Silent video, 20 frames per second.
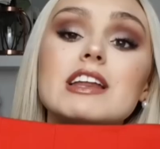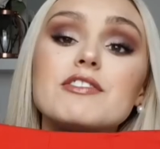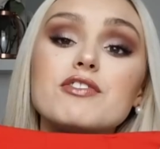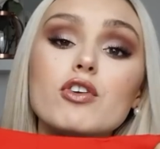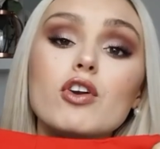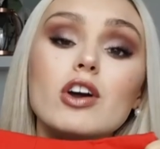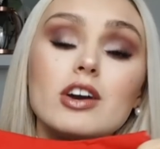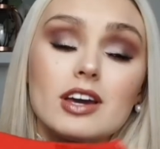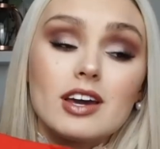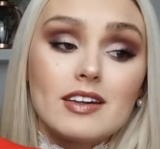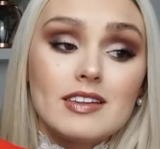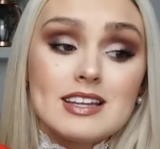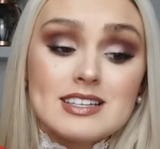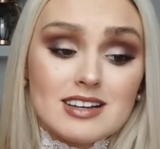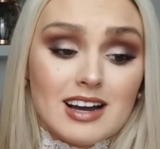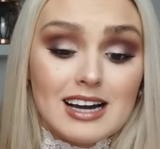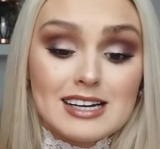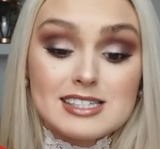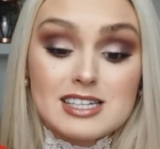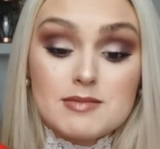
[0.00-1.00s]
If you're looking at these
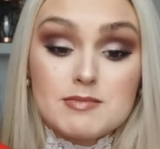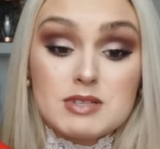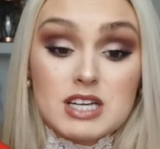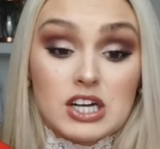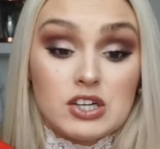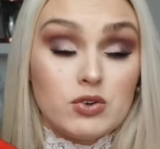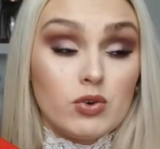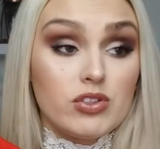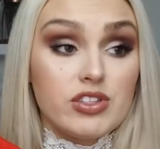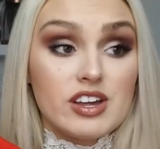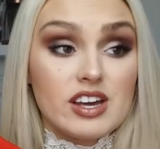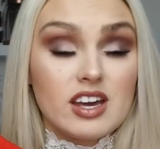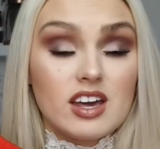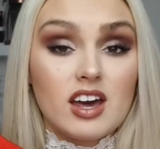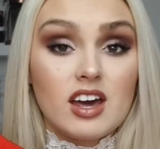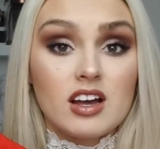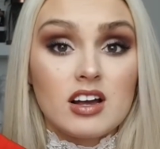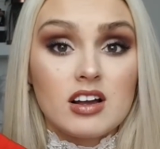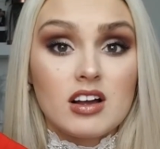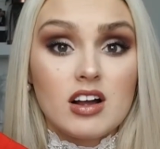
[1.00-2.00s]
items and you're
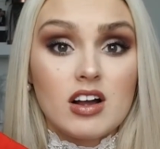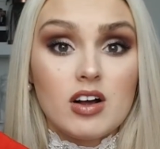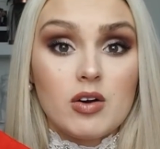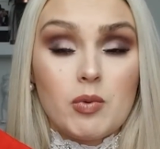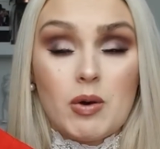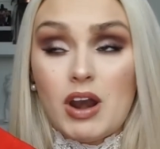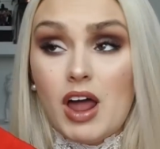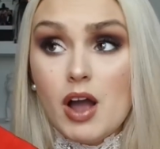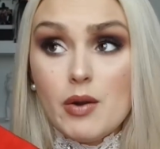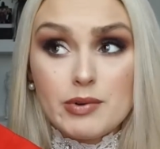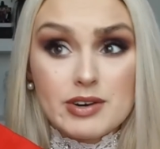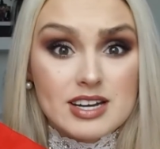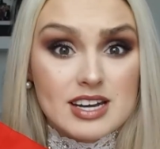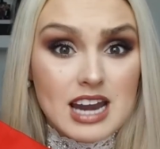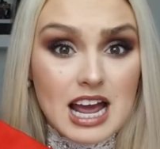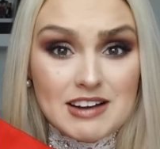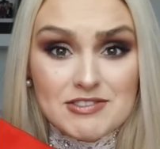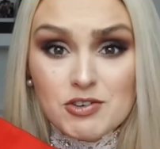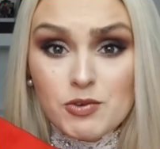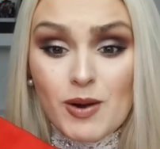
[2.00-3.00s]
thinking, well, I would
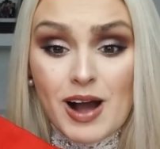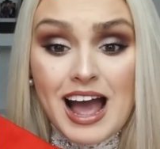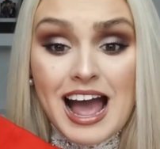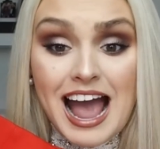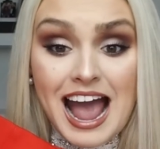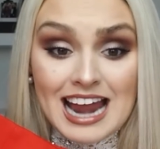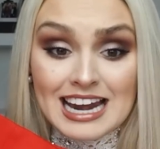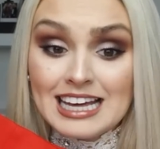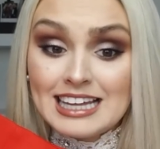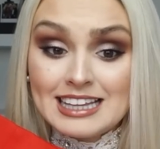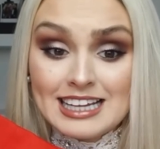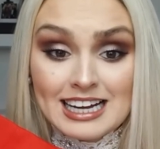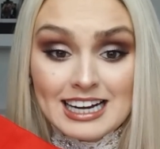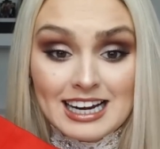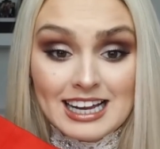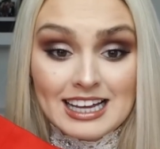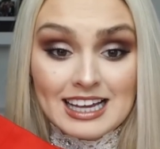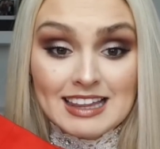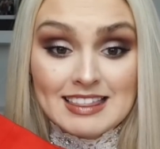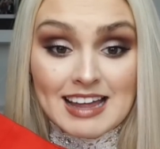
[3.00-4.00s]
never wear anything
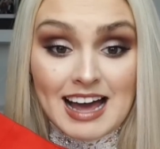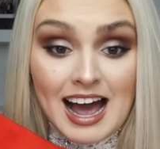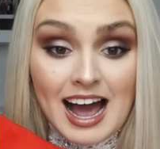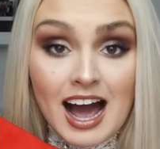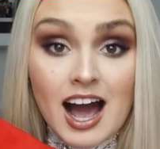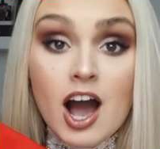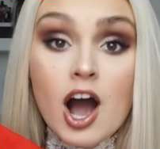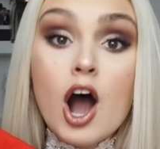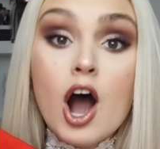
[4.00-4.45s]
like that,